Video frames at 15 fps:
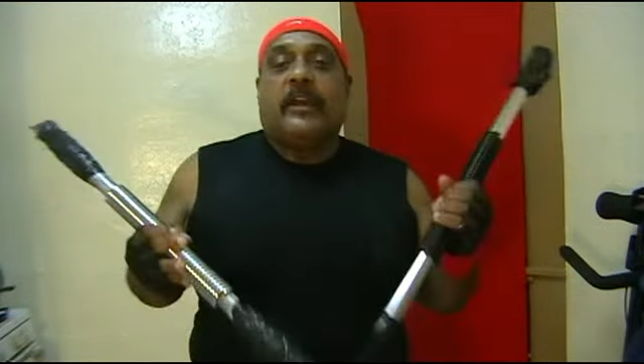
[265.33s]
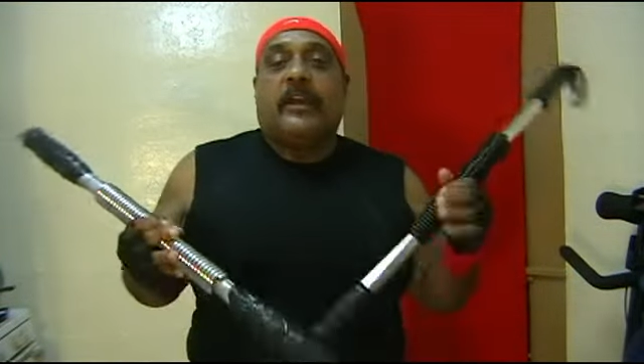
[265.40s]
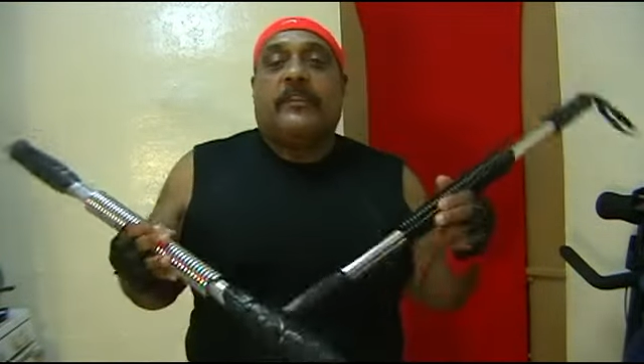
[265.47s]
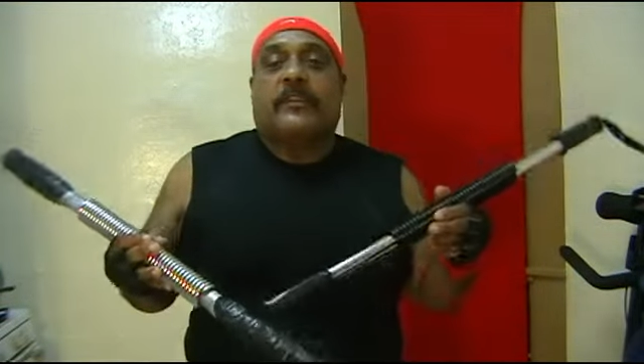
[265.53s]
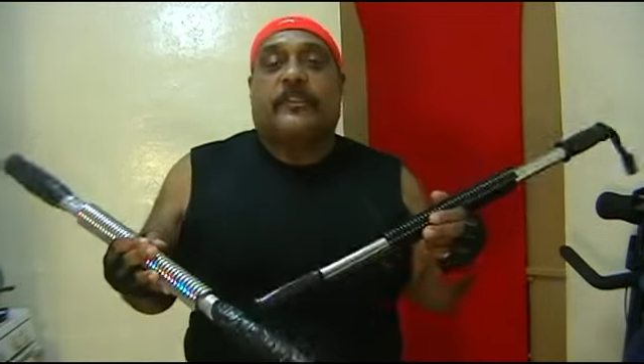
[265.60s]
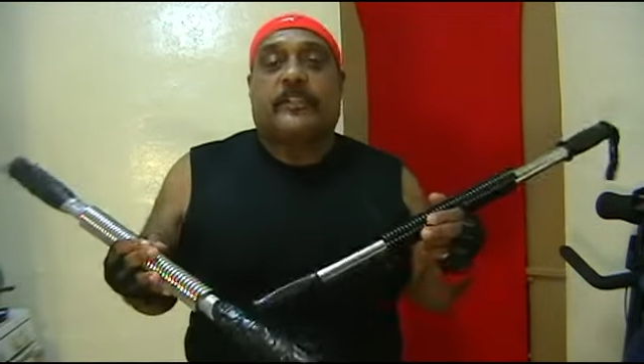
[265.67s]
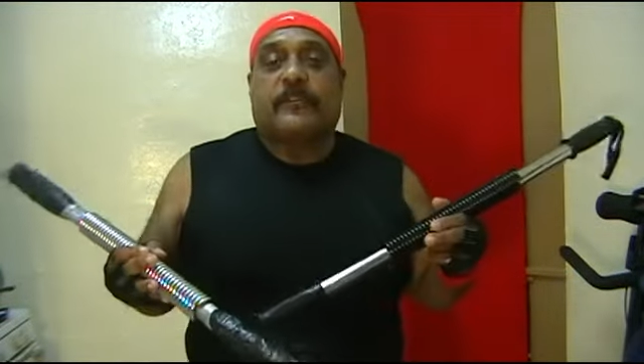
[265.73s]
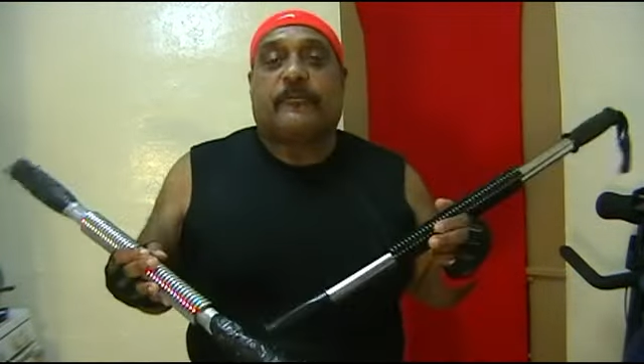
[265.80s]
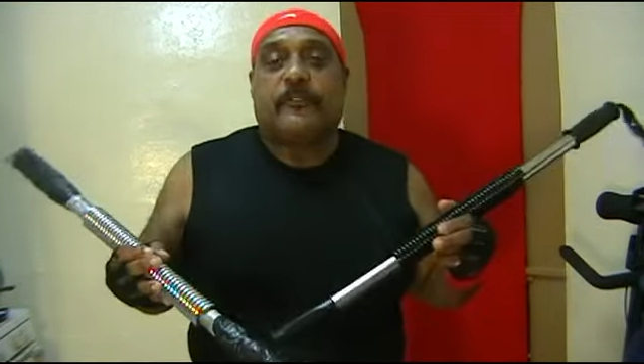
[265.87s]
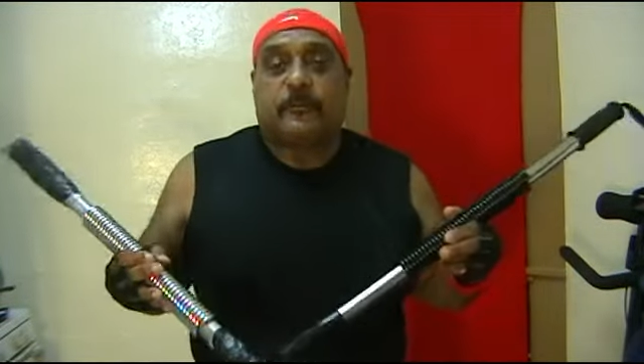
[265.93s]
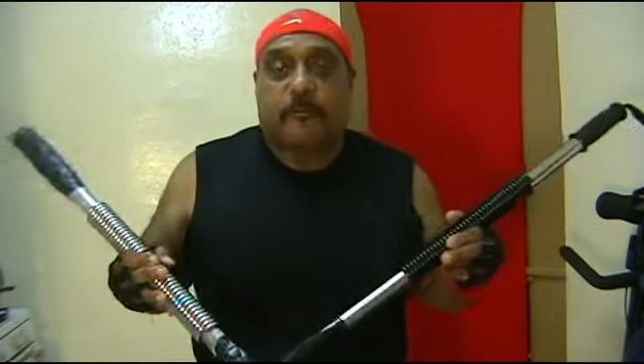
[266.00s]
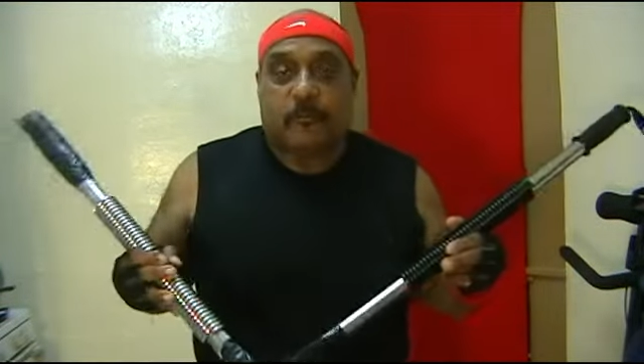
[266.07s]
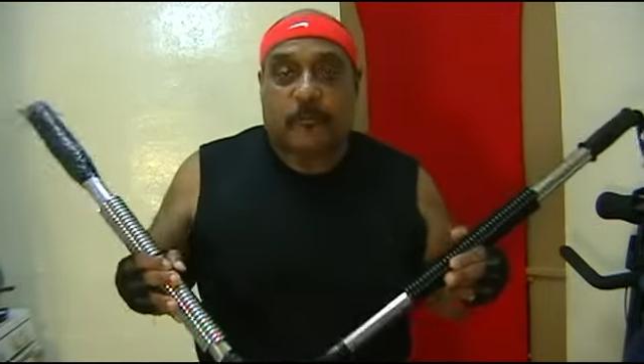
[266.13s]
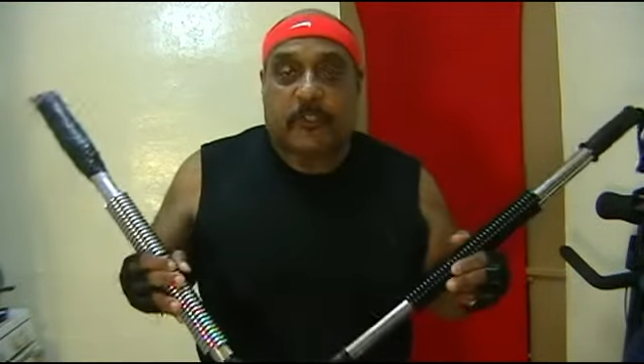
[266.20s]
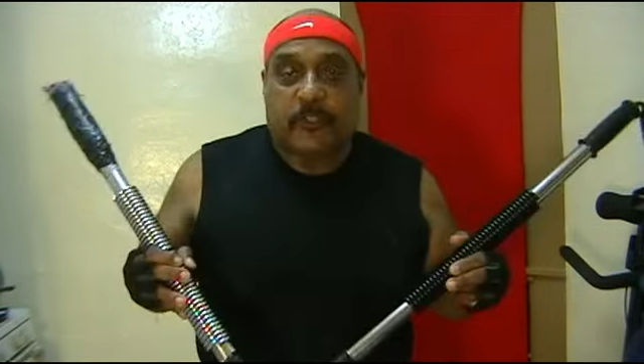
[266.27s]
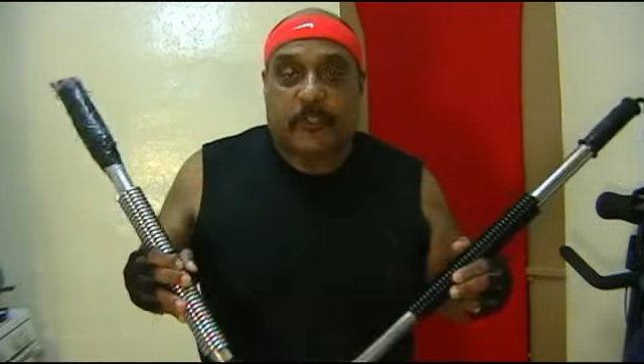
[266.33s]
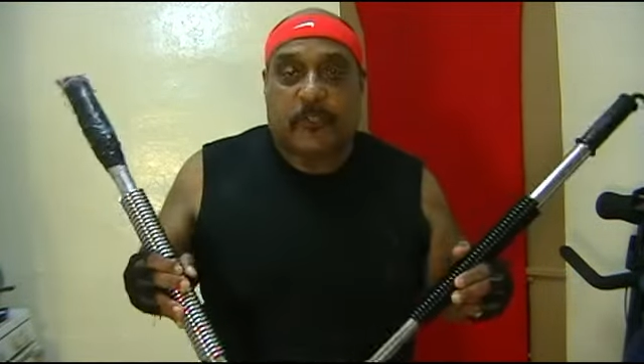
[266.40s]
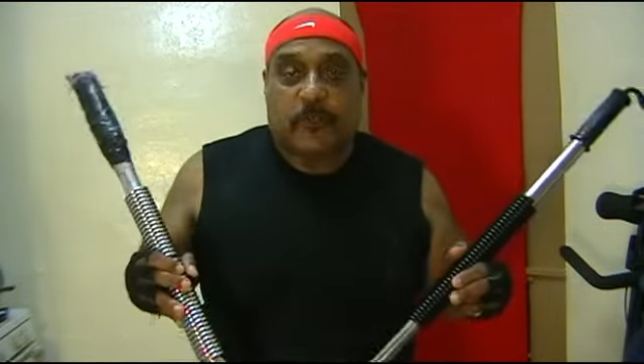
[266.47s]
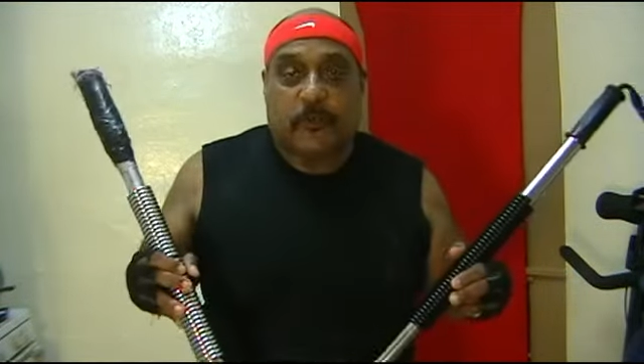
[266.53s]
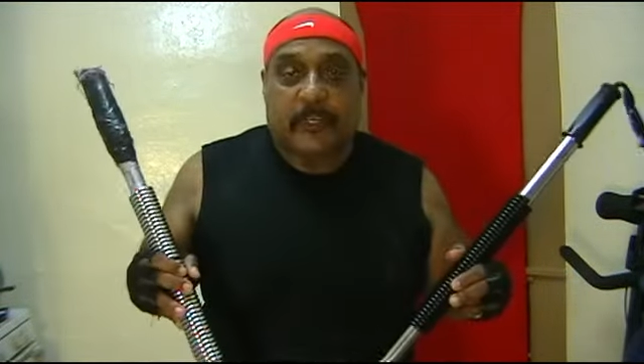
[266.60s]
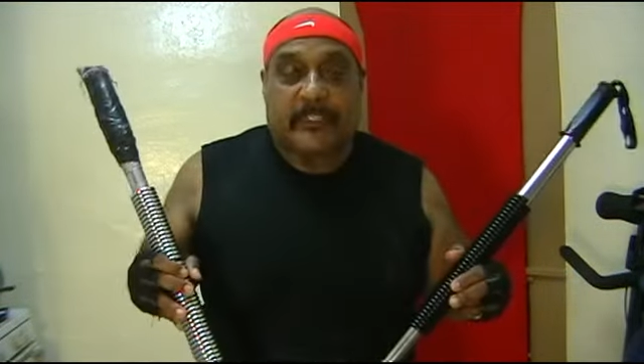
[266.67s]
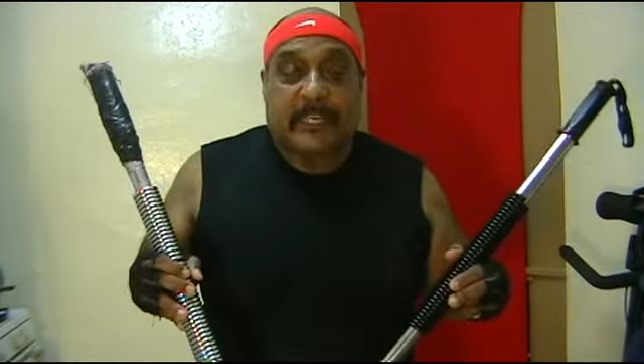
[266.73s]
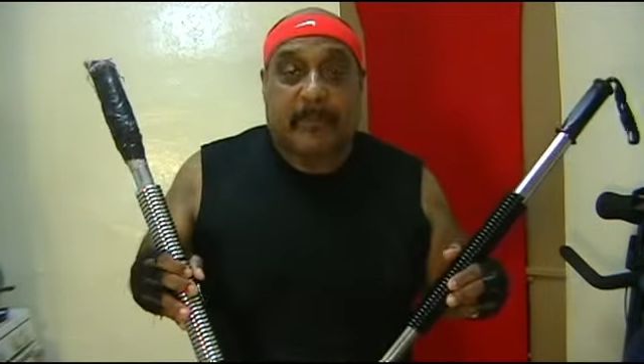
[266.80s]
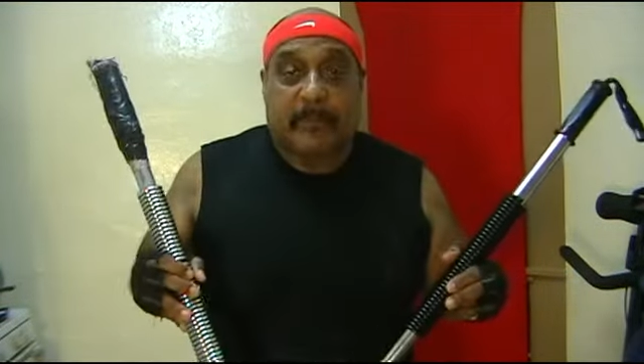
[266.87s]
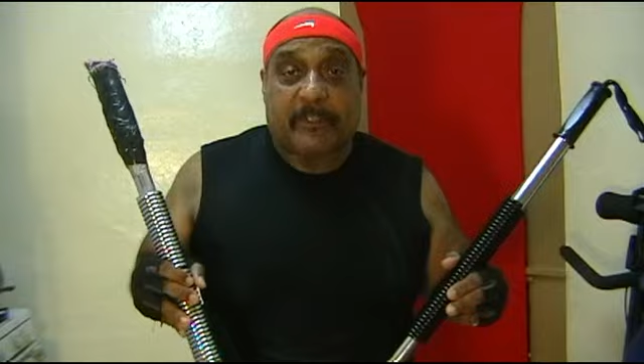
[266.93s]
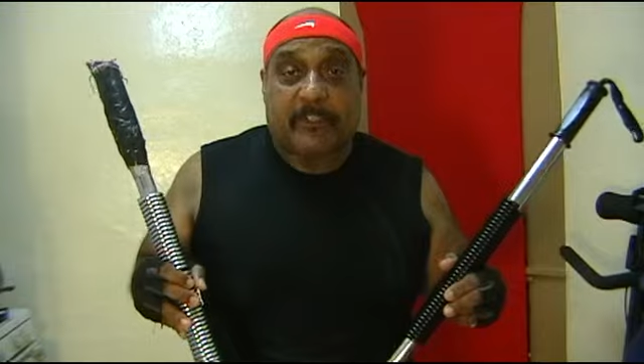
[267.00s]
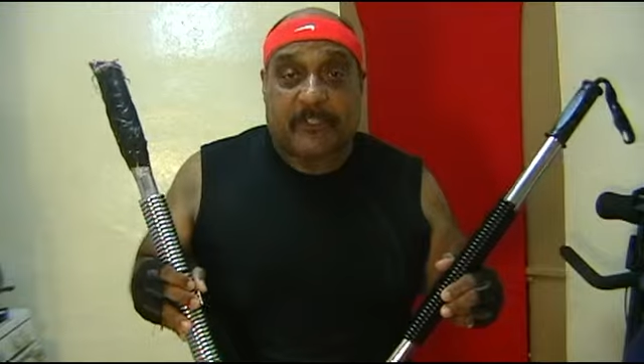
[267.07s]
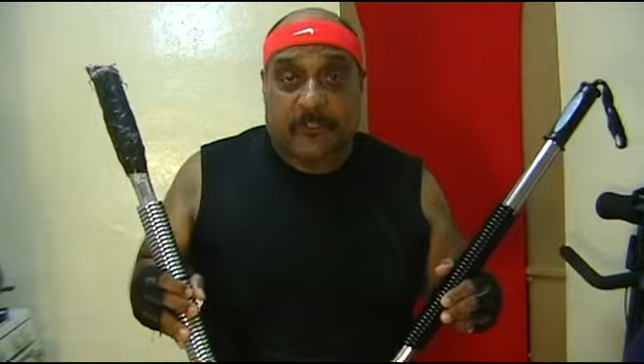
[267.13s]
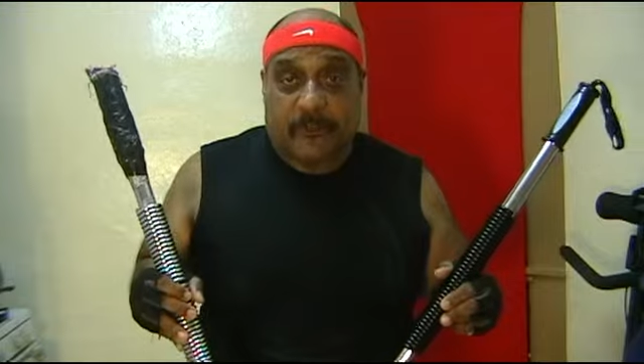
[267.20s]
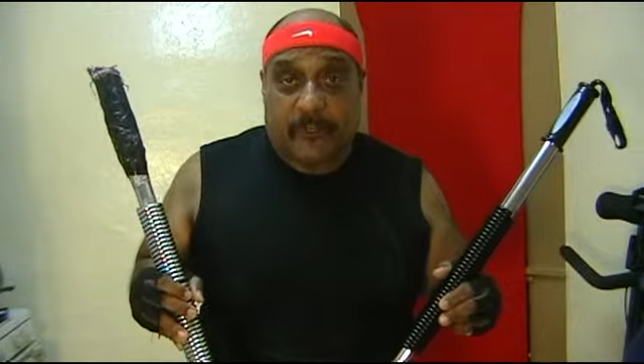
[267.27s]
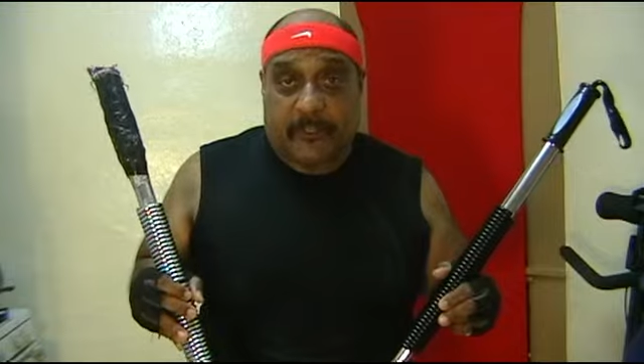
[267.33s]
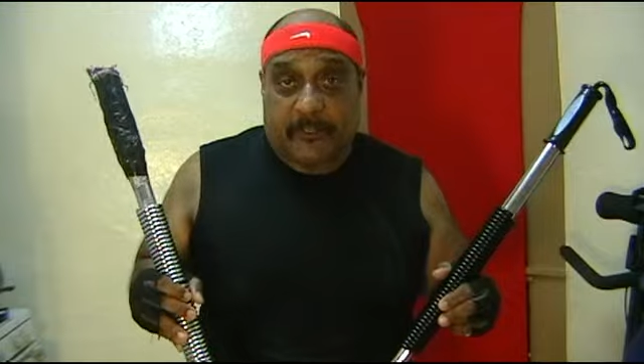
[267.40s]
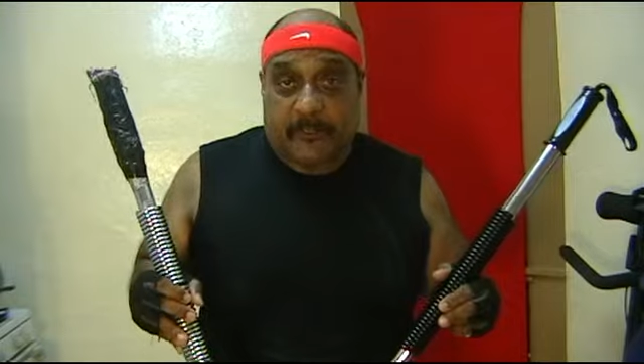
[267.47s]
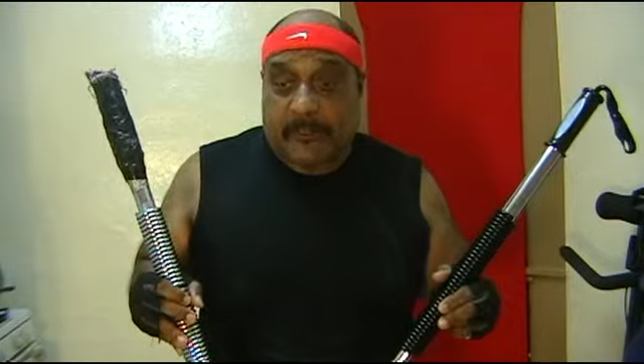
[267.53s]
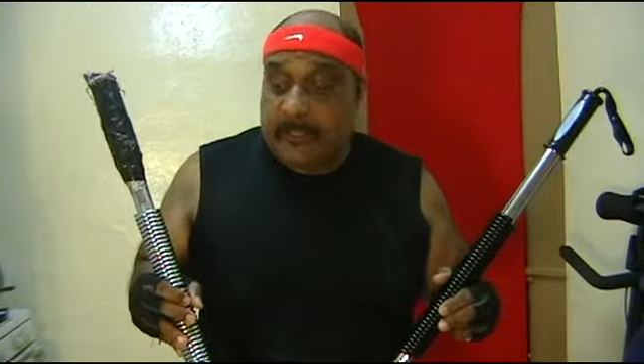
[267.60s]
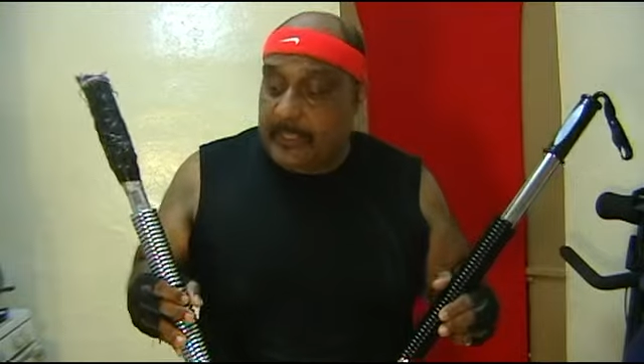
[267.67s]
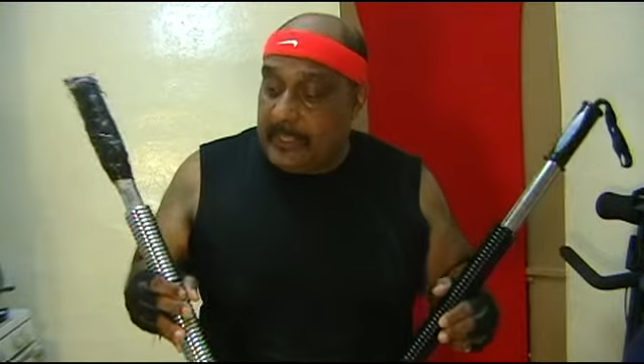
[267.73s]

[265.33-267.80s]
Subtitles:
the difference between the two, as I mentioned earlier,